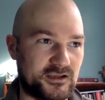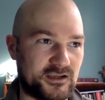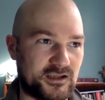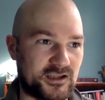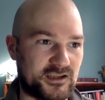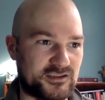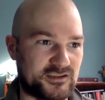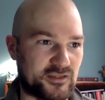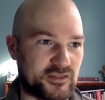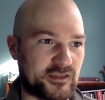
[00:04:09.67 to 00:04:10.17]

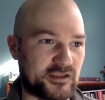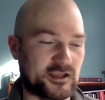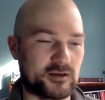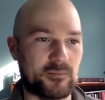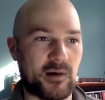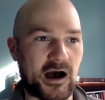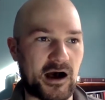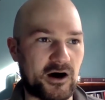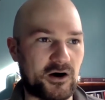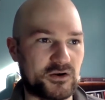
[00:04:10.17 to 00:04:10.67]
and to think
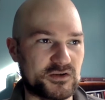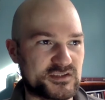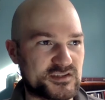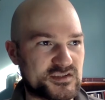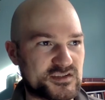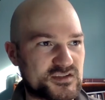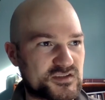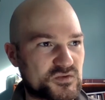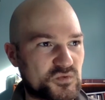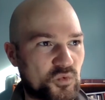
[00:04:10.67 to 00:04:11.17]
about
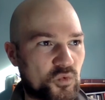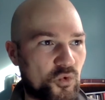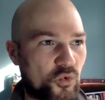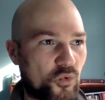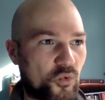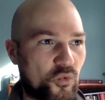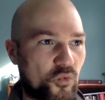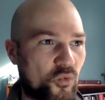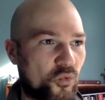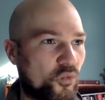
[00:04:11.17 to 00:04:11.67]

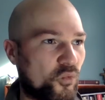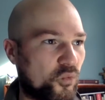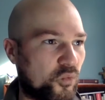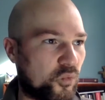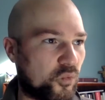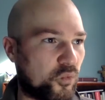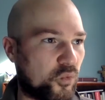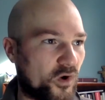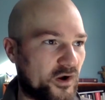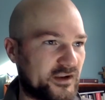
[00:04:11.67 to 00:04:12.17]

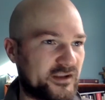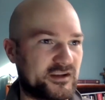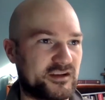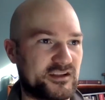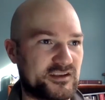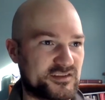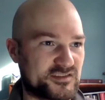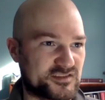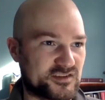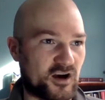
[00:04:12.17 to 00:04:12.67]
what it
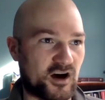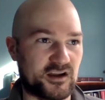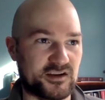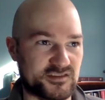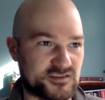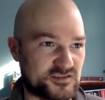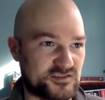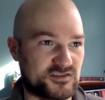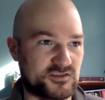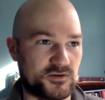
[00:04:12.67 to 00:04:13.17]
is God
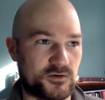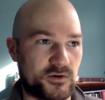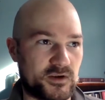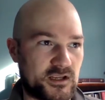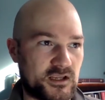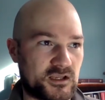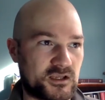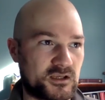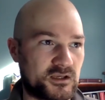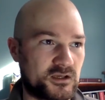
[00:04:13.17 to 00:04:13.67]
is
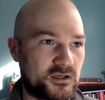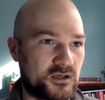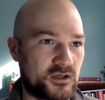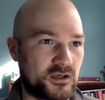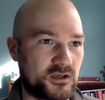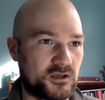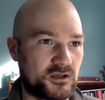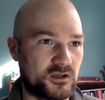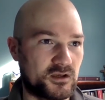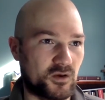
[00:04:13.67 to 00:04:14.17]
doing,
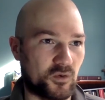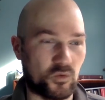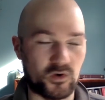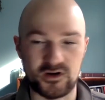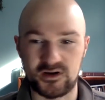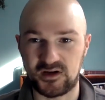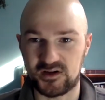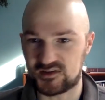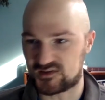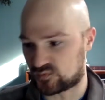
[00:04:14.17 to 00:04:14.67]
what
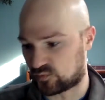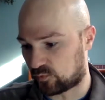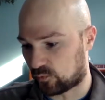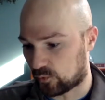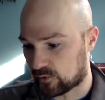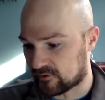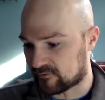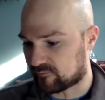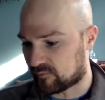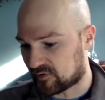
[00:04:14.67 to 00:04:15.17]
it is
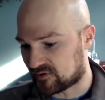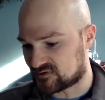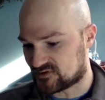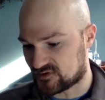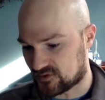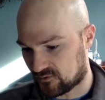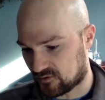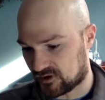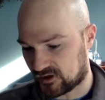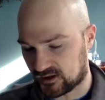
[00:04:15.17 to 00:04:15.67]
we've been
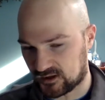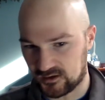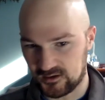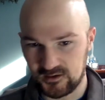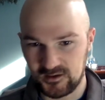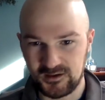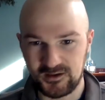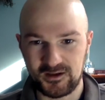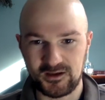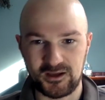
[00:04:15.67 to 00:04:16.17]
doing,
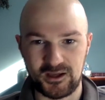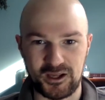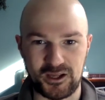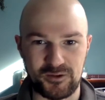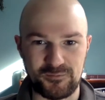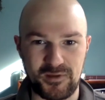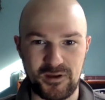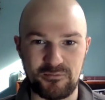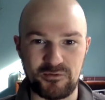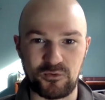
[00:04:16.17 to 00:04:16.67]

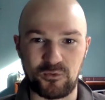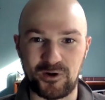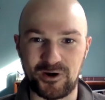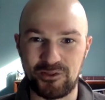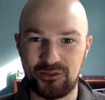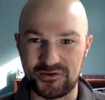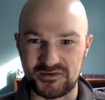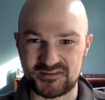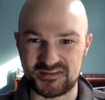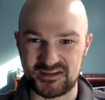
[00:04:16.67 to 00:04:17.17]
and maybe where
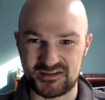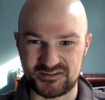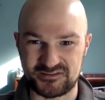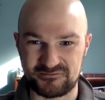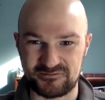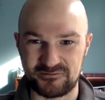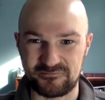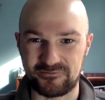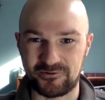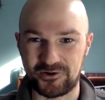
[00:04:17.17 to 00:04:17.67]
those things have
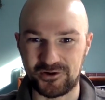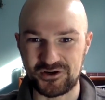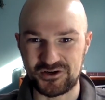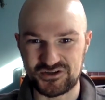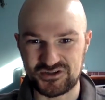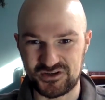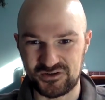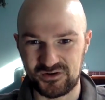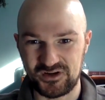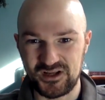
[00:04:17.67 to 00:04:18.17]

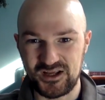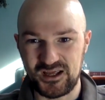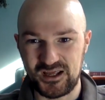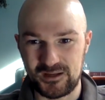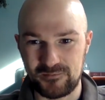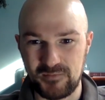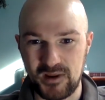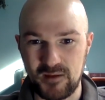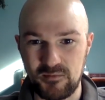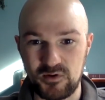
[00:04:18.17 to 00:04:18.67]
diverged
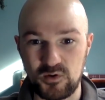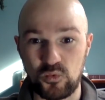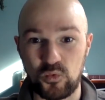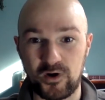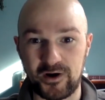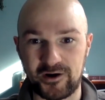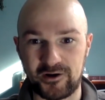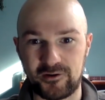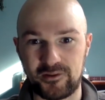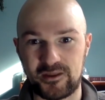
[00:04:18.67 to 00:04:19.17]
and maybe
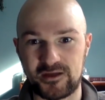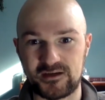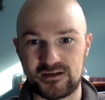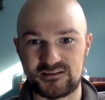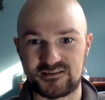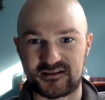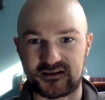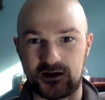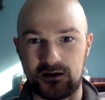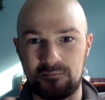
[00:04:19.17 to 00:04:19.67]
where they
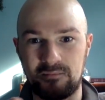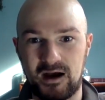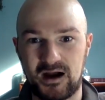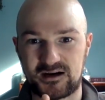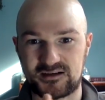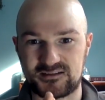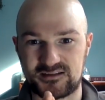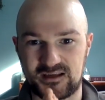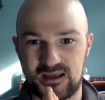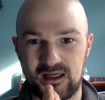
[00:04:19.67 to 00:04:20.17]
need to come
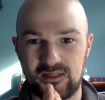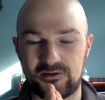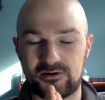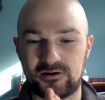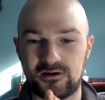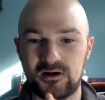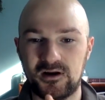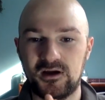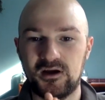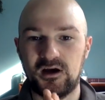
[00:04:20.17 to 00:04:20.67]
back
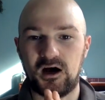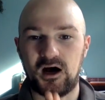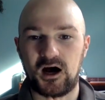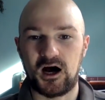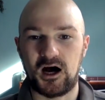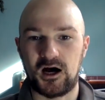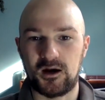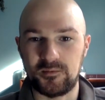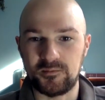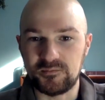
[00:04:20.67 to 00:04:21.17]
together.
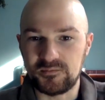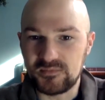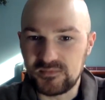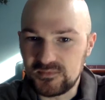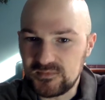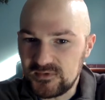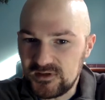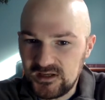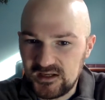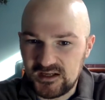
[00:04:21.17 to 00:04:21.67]

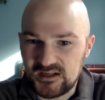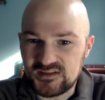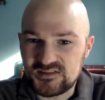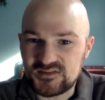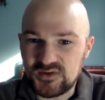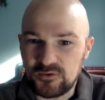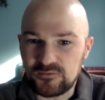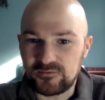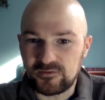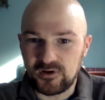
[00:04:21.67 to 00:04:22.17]
And
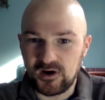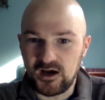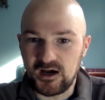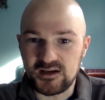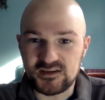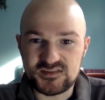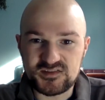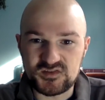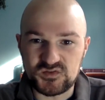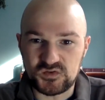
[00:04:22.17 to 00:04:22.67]
so for
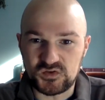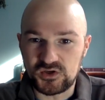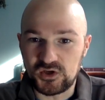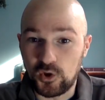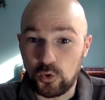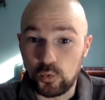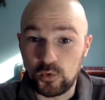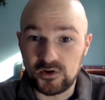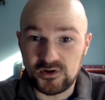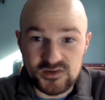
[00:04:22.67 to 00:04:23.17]
us, you
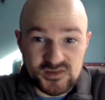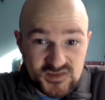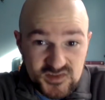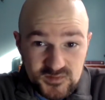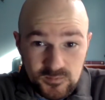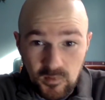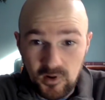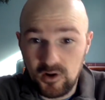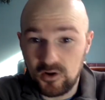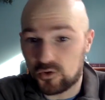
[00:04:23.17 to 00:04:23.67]
know, we're a
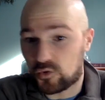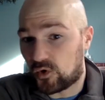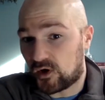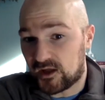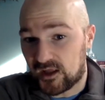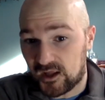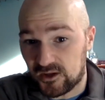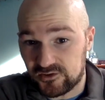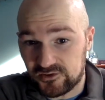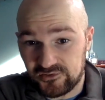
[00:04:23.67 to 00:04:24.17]
small,
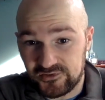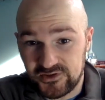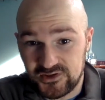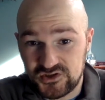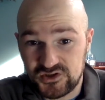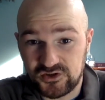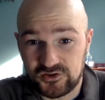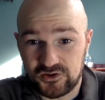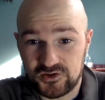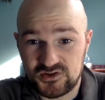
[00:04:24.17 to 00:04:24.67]
quite elderly
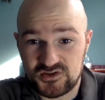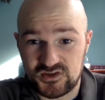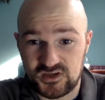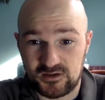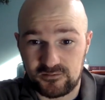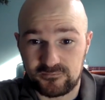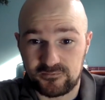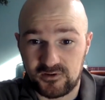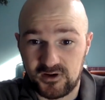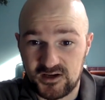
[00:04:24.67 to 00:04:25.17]
church.
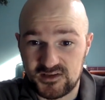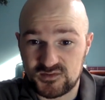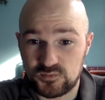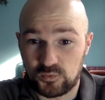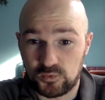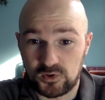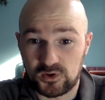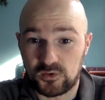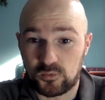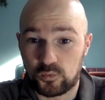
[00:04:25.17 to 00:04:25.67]
And for us,
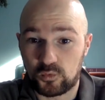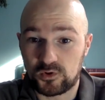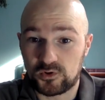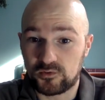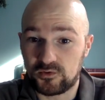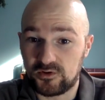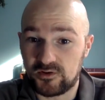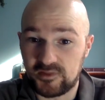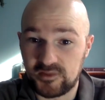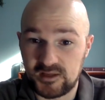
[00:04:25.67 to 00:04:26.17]
we're
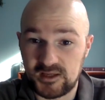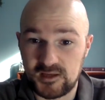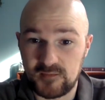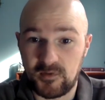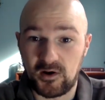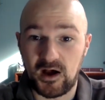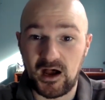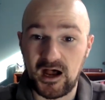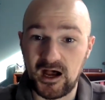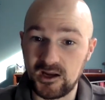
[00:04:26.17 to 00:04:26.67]
really thinking
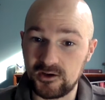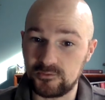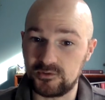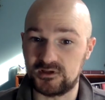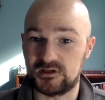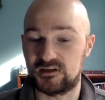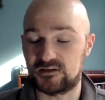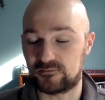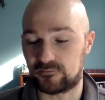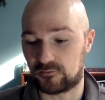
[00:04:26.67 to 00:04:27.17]
about how do we
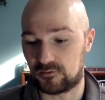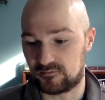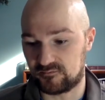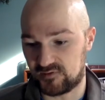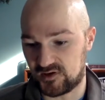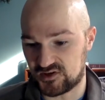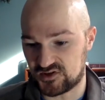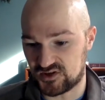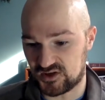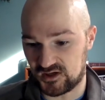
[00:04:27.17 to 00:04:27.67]
need to form
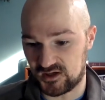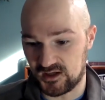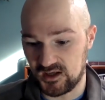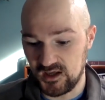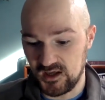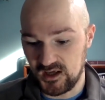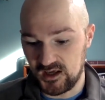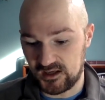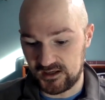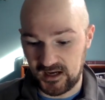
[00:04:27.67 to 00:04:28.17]
vision
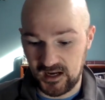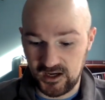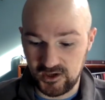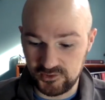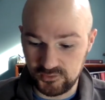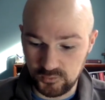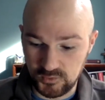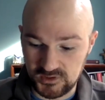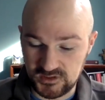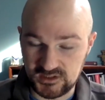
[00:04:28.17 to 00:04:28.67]
and how
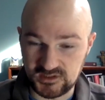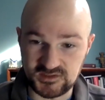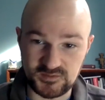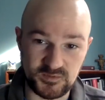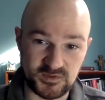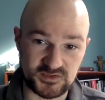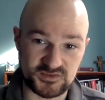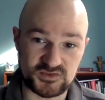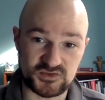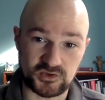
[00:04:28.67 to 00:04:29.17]
do we need to
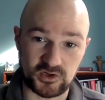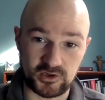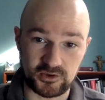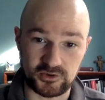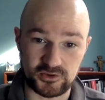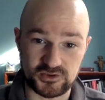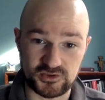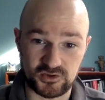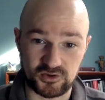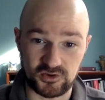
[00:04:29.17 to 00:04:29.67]
be a
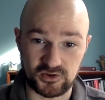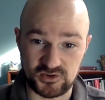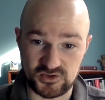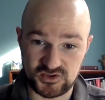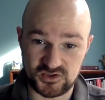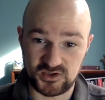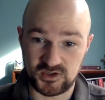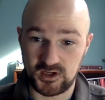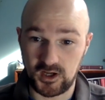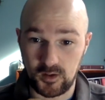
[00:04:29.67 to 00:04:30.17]
stronger
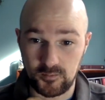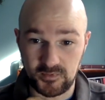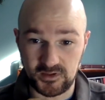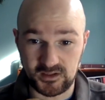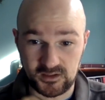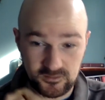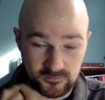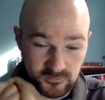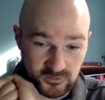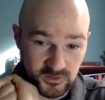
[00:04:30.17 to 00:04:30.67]
church
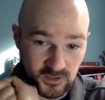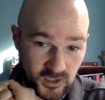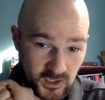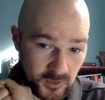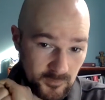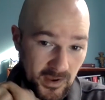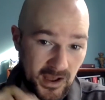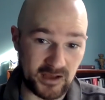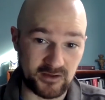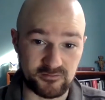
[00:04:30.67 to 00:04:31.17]
coming
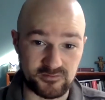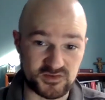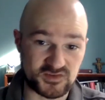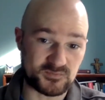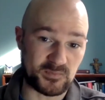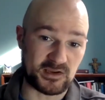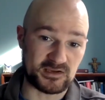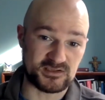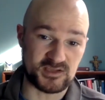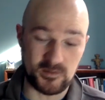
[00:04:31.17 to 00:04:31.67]
out of this
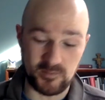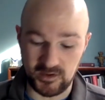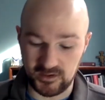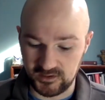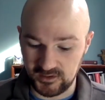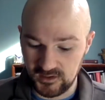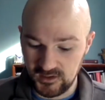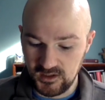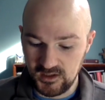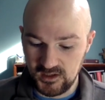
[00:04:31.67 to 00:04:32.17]

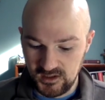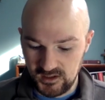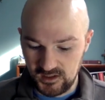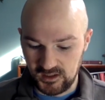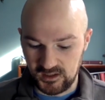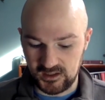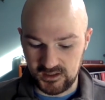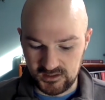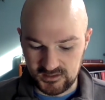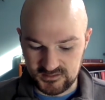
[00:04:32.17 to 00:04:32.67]
pandemic.
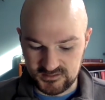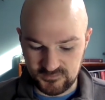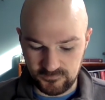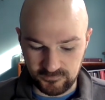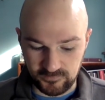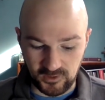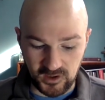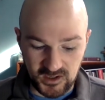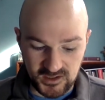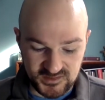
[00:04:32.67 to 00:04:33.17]
And
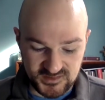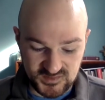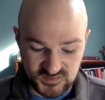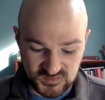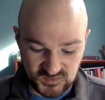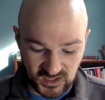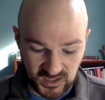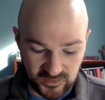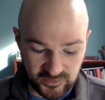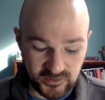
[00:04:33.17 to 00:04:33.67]
for
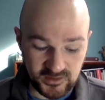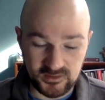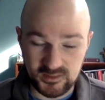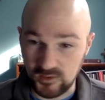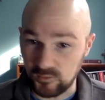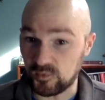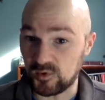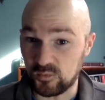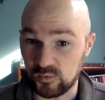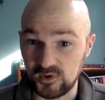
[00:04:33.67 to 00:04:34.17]
us, I think
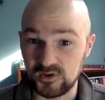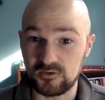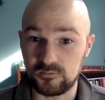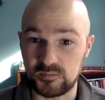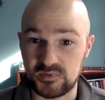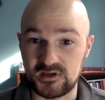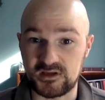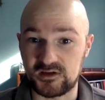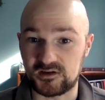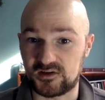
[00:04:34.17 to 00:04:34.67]
that we will
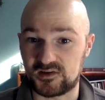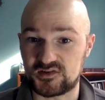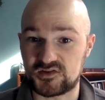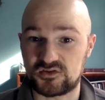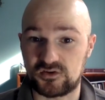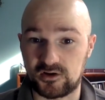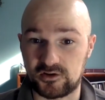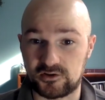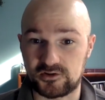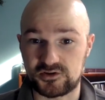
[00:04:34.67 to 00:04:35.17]
be a
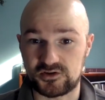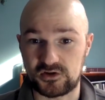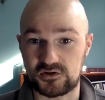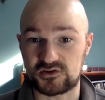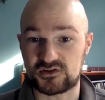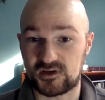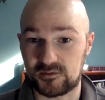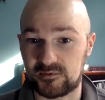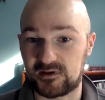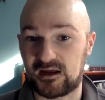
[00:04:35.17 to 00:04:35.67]
stronger
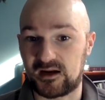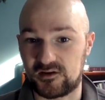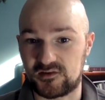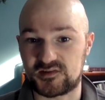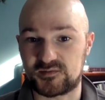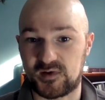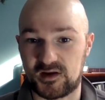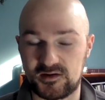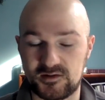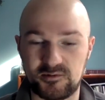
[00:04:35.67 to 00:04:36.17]
church coming out of
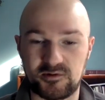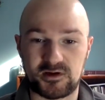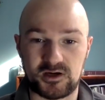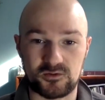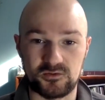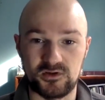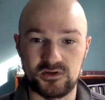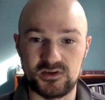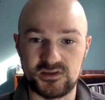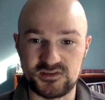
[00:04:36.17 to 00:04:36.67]
this pandemic. I
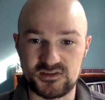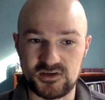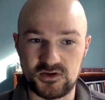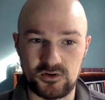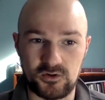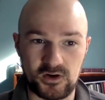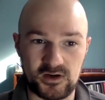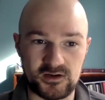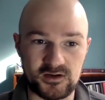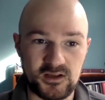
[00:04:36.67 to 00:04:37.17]
really
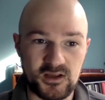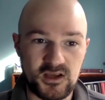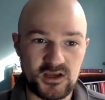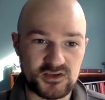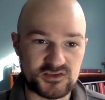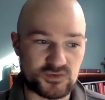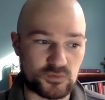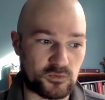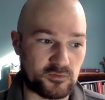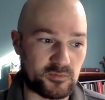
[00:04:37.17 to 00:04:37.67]
do. And
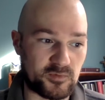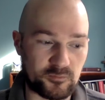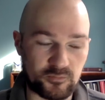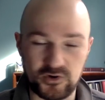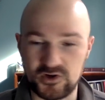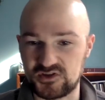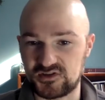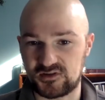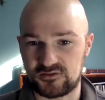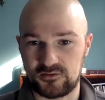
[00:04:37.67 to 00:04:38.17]
so we've been
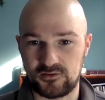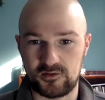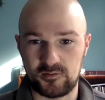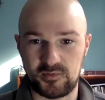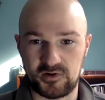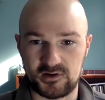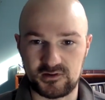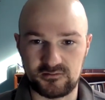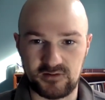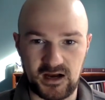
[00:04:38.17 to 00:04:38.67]
preaching through the
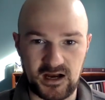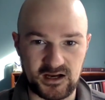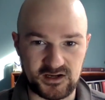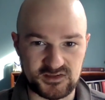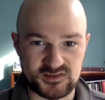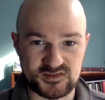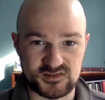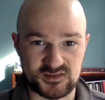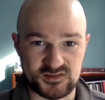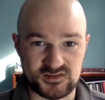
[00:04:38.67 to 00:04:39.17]
book of
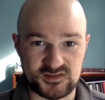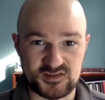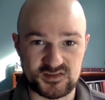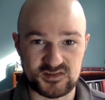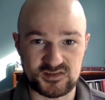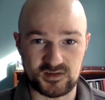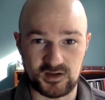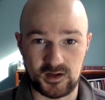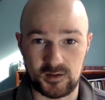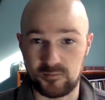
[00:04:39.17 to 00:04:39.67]
Acts
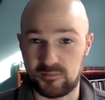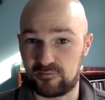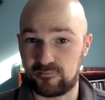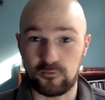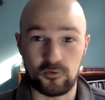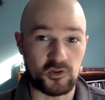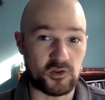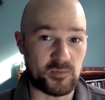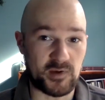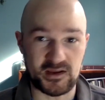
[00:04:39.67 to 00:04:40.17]
since
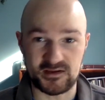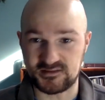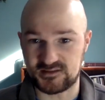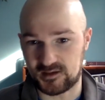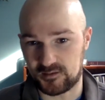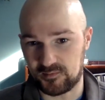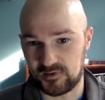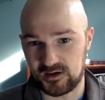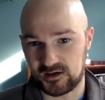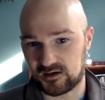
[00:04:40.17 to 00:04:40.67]
before the
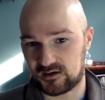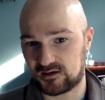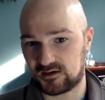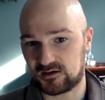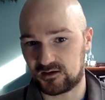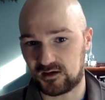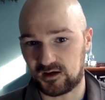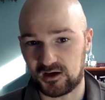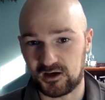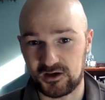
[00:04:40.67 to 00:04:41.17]
pandemic.
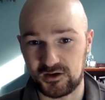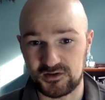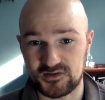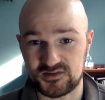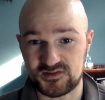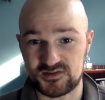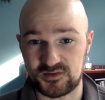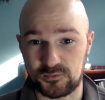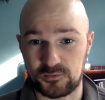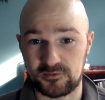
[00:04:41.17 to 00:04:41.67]

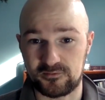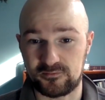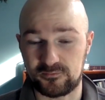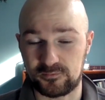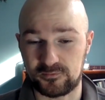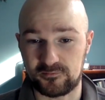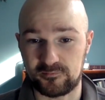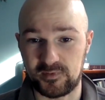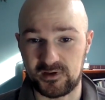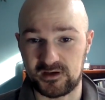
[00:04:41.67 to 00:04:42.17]
So we've
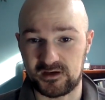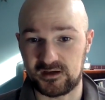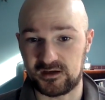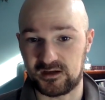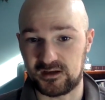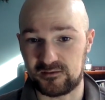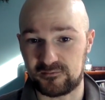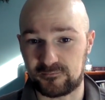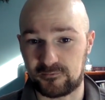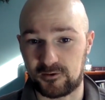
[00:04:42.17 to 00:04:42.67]
been in
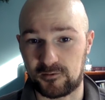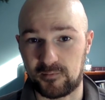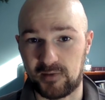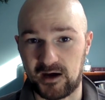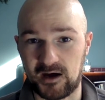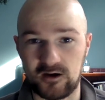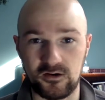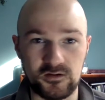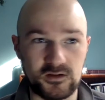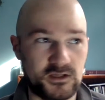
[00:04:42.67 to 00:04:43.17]
it for
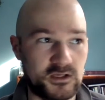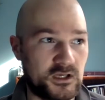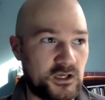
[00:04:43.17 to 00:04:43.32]
about